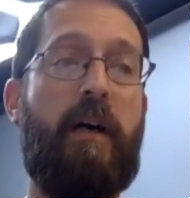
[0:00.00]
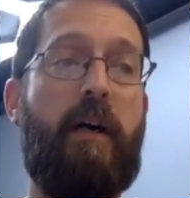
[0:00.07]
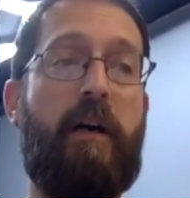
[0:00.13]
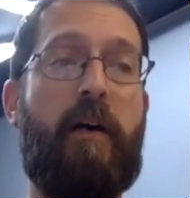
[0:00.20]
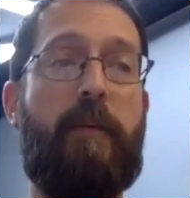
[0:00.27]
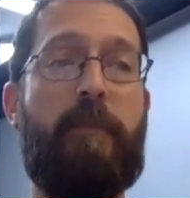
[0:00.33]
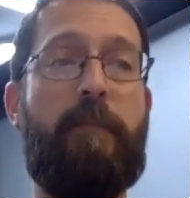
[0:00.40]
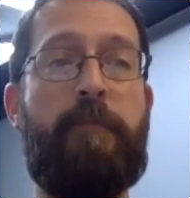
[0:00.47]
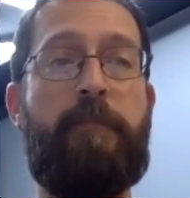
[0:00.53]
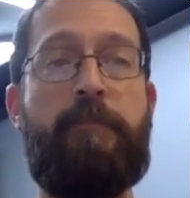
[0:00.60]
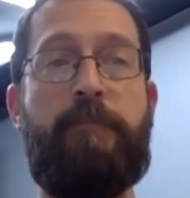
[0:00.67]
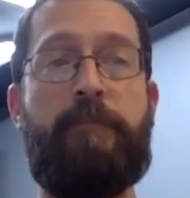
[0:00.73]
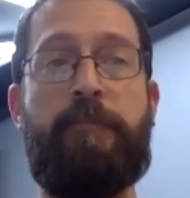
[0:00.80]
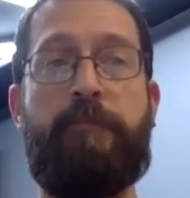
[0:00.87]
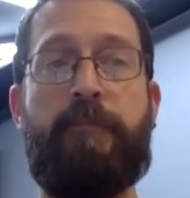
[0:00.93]
Um,
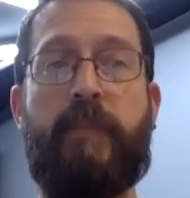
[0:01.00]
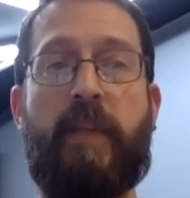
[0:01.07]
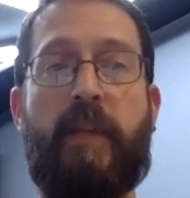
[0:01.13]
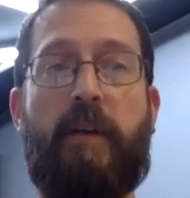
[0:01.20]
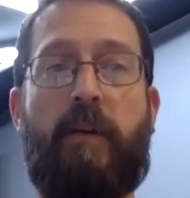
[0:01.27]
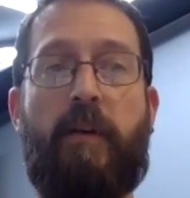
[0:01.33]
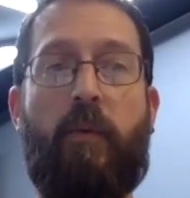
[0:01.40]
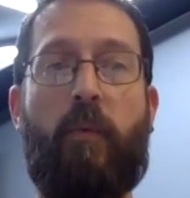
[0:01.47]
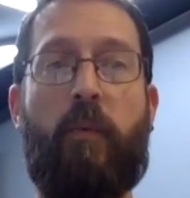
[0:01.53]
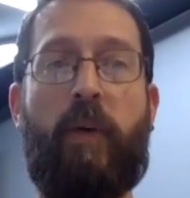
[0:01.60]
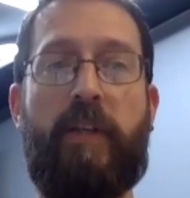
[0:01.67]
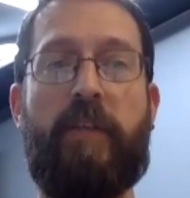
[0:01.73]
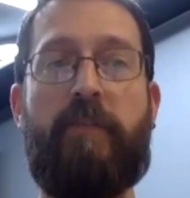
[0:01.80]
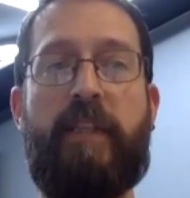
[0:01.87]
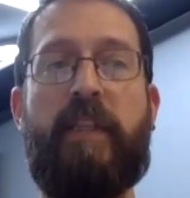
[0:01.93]

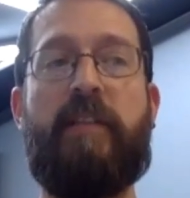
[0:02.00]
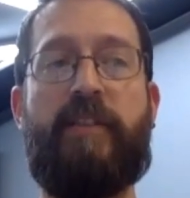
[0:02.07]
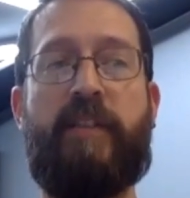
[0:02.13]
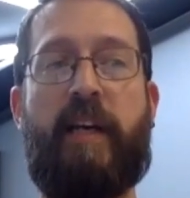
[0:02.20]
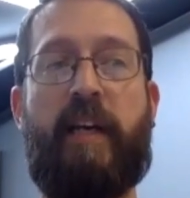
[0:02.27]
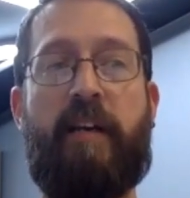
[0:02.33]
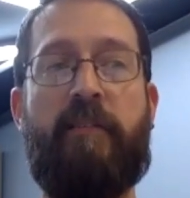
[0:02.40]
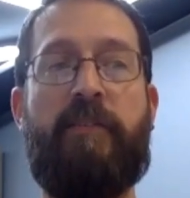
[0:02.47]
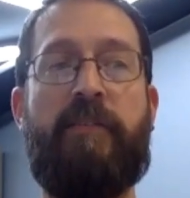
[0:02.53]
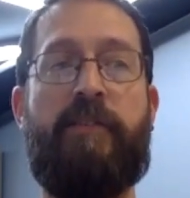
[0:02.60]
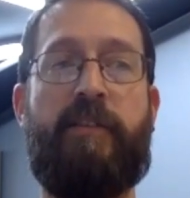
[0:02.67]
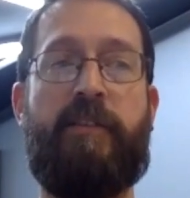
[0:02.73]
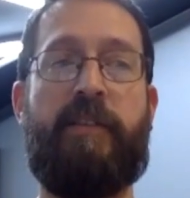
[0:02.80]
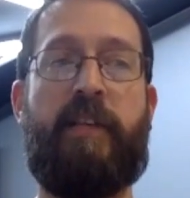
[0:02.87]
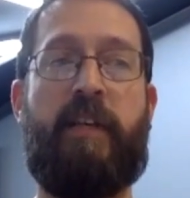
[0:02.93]
what unique
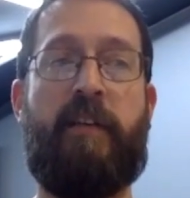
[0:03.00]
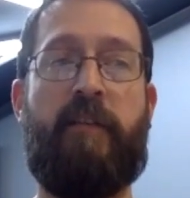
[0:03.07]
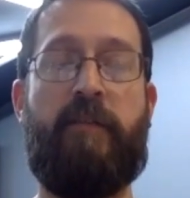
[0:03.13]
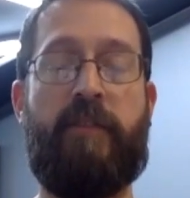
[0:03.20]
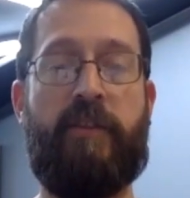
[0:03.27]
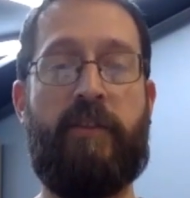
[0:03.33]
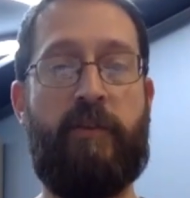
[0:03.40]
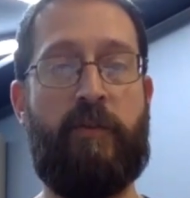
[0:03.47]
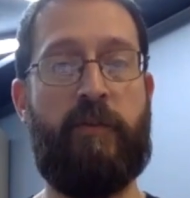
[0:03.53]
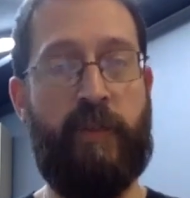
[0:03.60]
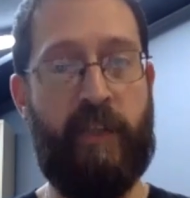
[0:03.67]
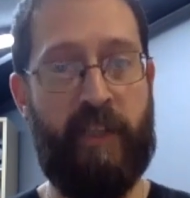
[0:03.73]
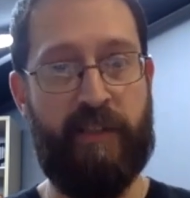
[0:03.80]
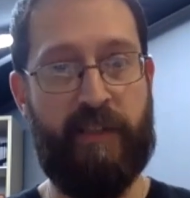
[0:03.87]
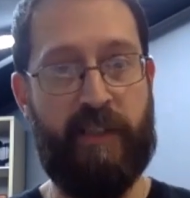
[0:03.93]
challenges have you
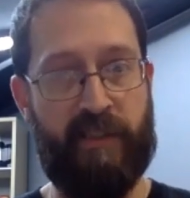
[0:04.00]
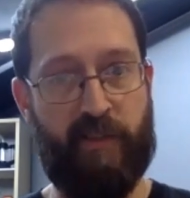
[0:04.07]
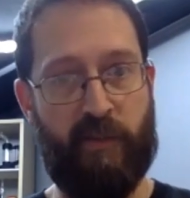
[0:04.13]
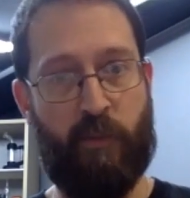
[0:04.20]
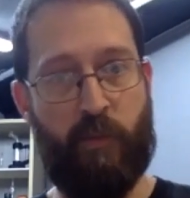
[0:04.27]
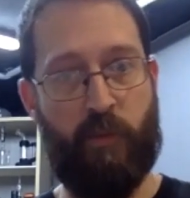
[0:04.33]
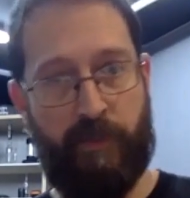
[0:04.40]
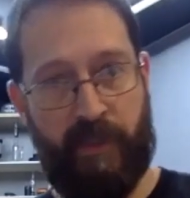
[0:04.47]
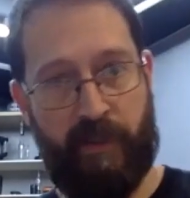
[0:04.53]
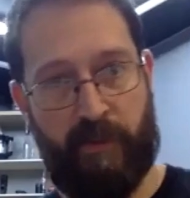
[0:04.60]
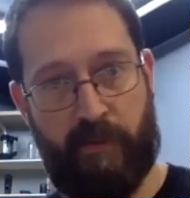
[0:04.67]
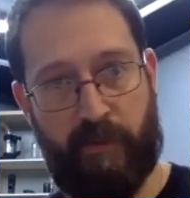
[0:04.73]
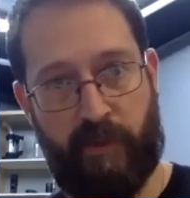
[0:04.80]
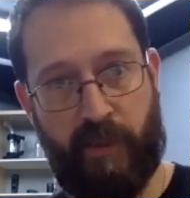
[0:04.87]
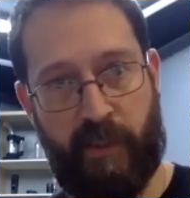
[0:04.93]
faced as a
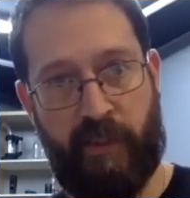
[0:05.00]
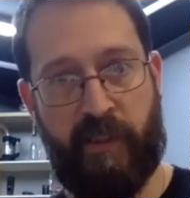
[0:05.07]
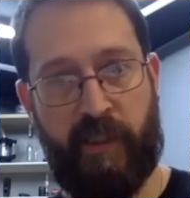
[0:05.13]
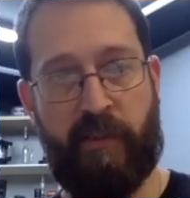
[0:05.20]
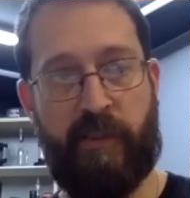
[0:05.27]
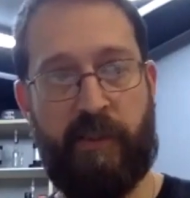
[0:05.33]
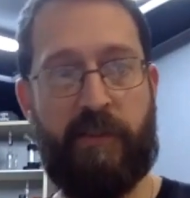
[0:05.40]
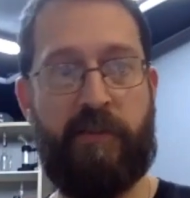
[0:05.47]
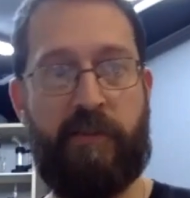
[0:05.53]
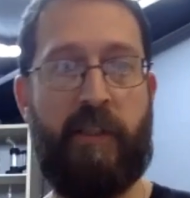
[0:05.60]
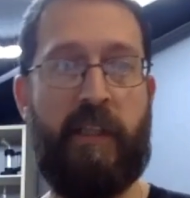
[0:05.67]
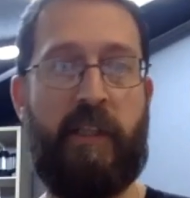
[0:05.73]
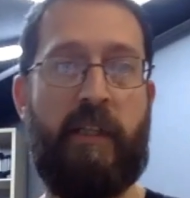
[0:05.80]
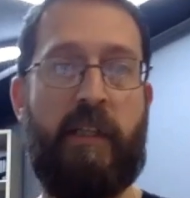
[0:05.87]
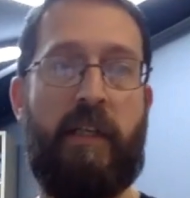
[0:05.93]
woman in the
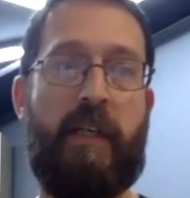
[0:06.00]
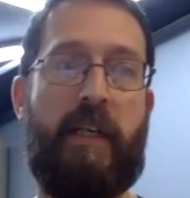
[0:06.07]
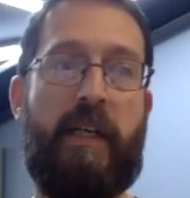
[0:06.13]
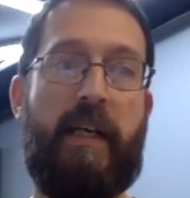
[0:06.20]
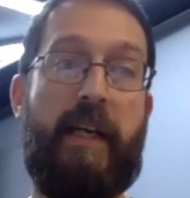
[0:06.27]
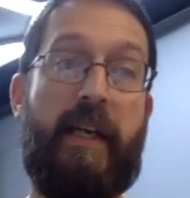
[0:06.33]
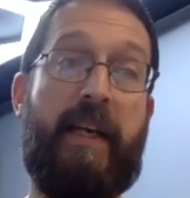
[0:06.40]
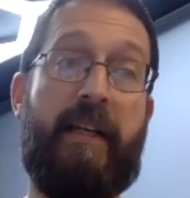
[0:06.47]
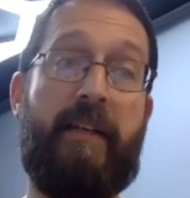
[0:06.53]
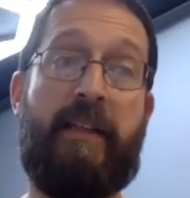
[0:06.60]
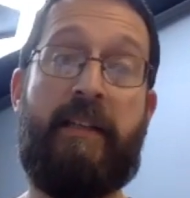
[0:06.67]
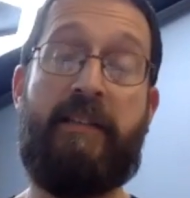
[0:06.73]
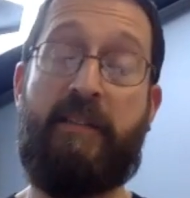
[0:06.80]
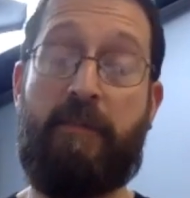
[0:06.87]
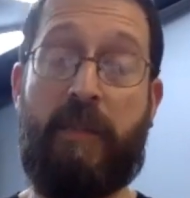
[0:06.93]
industry and
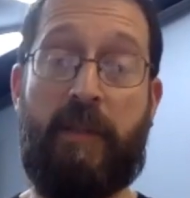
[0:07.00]
as a